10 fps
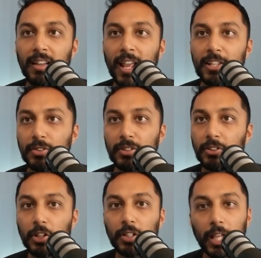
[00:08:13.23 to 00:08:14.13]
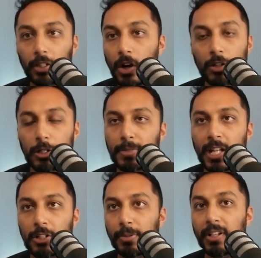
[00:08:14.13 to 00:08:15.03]
And so they're like long-term
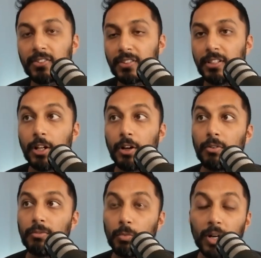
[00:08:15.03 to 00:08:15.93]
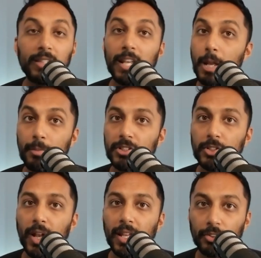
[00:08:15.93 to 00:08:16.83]
tenants because, one, the neighborhood's
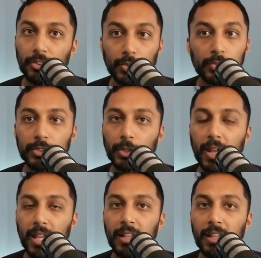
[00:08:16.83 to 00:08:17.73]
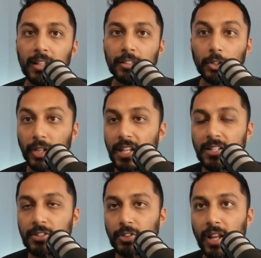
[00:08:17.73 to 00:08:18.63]
great, the schools are great, the
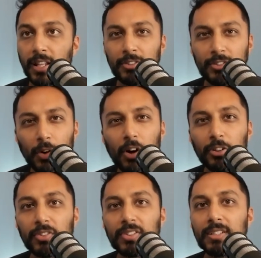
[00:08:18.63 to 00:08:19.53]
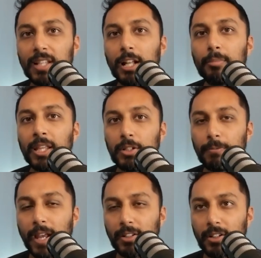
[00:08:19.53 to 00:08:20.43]
location's great. And so all those things kind of play into a
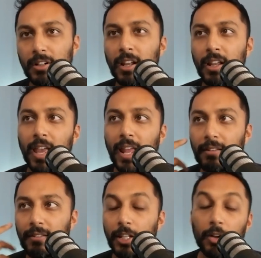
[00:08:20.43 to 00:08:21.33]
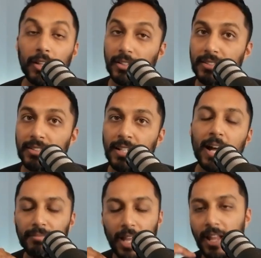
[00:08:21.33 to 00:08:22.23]
factor. And, and this is
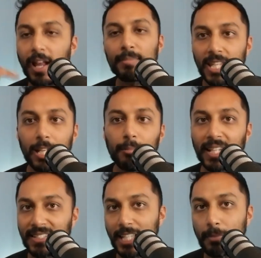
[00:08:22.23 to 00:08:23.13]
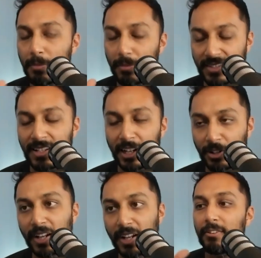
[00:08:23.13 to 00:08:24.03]
not, I'm saying a blanket statement, but it's not
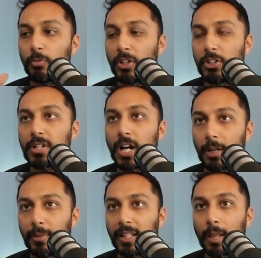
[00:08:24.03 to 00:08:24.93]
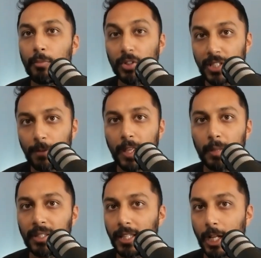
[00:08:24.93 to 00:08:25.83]
correct. When you talk about like
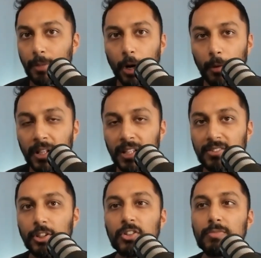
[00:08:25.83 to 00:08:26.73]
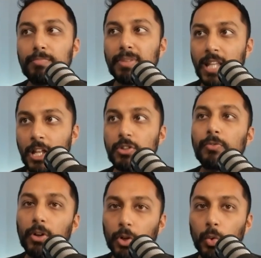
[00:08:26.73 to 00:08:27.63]
multifamily, like apartments, there's potential
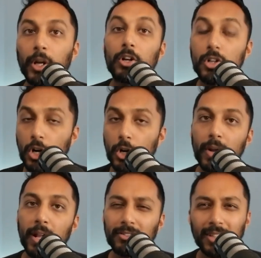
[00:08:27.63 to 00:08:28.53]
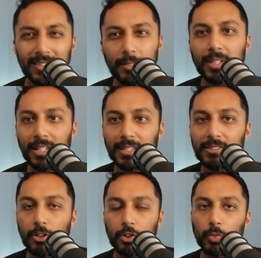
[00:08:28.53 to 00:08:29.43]
for a quicker turnaround. So that's something to
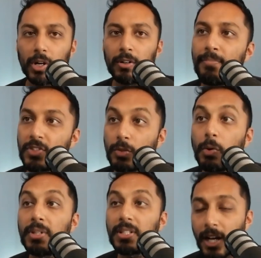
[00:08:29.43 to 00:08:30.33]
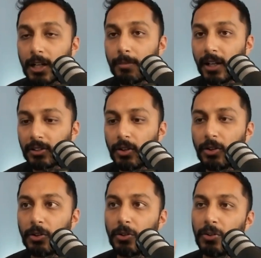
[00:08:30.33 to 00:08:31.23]
consider as well. So when we talk about the
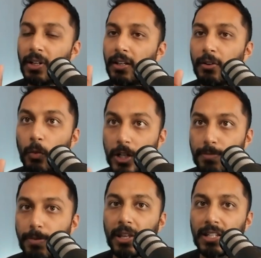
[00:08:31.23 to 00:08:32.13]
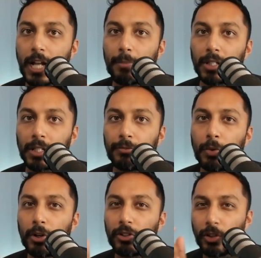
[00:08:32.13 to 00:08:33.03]
whole which property type you're looking
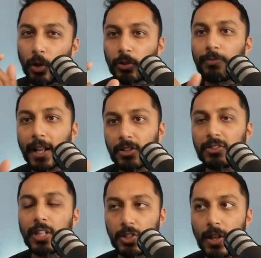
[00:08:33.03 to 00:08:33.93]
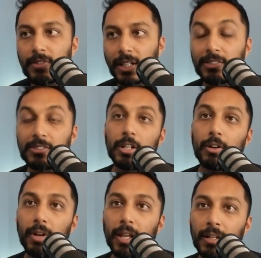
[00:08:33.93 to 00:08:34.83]
for, those are factors that you have to consider,
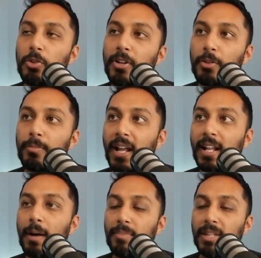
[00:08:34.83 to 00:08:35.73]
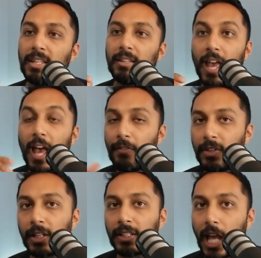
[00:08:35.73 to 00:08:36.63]
right? You might not be heavy
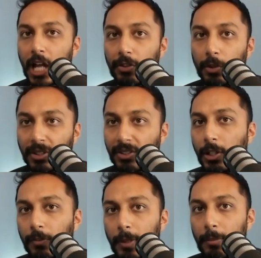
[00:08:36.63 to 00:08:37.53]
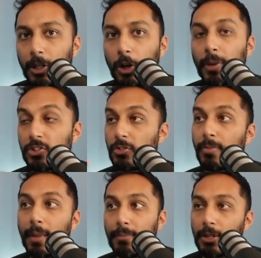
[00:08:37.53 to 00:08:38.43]
on the cash flow with a single family home as you
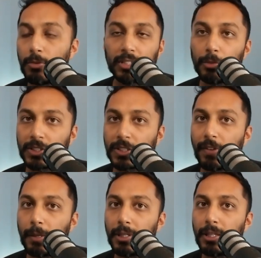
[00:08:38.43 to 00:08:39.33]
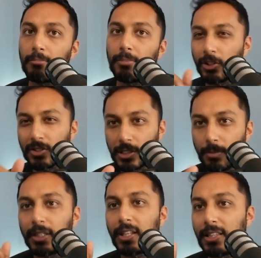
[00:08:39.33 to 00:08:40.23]
might be with a multifamily, but there's
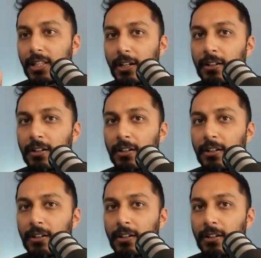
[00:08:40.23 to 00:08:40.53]
stability there.